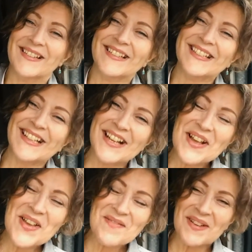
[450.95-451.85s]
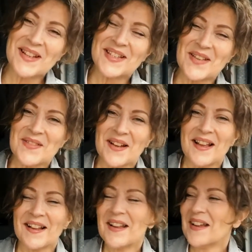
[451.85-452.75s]
but it seems
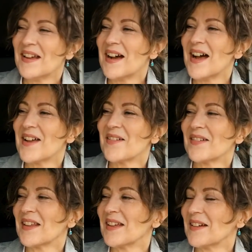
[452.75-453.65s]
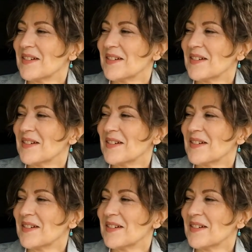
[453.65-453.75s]
like it only